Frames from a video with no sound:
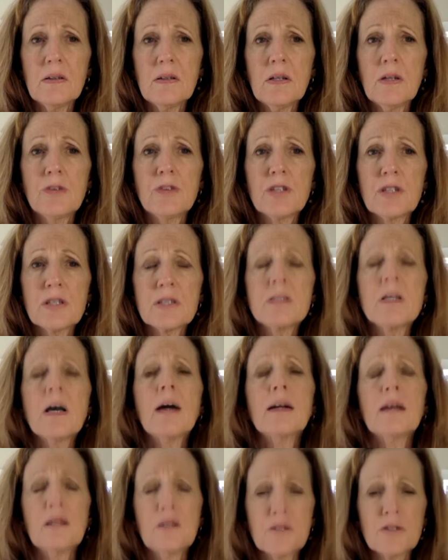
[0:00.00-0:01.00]
just
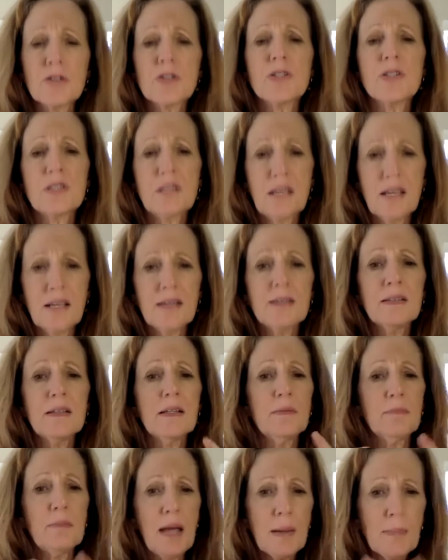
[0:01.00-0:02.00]
not
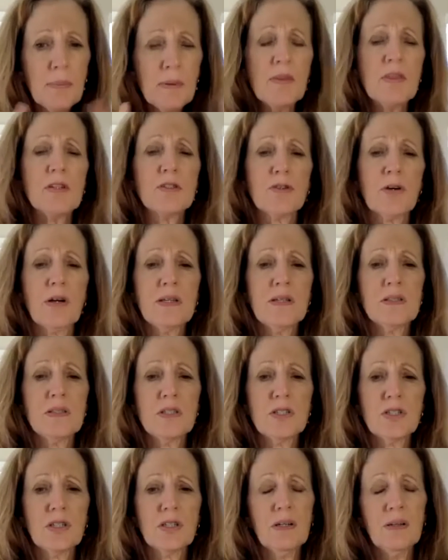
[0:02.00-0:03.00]
understanding maybe the
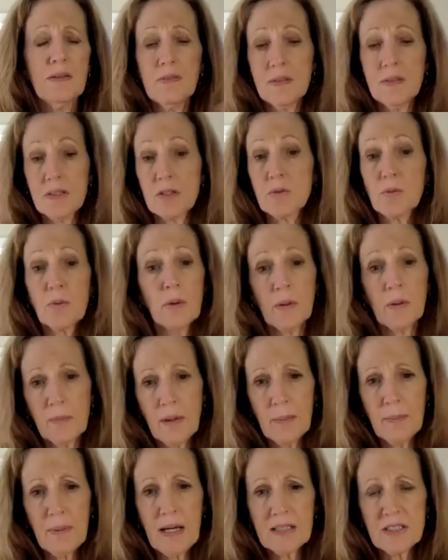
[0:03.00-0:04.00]
transition. And this is what one of
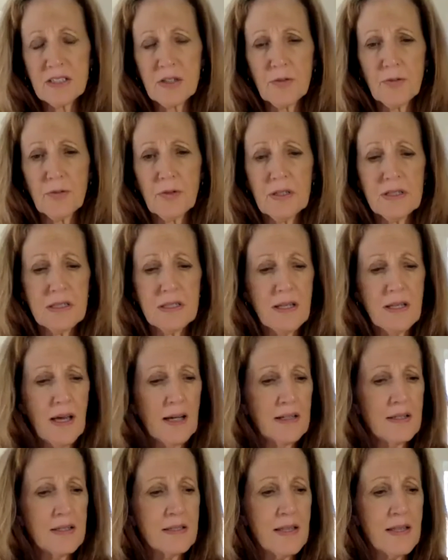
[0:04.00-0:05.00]
my pastor friends
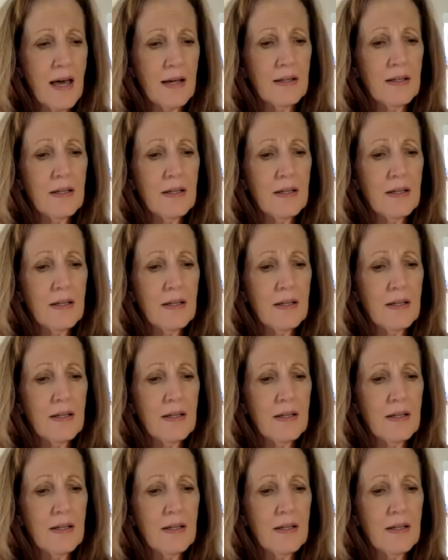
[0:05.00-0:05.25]
said, is that,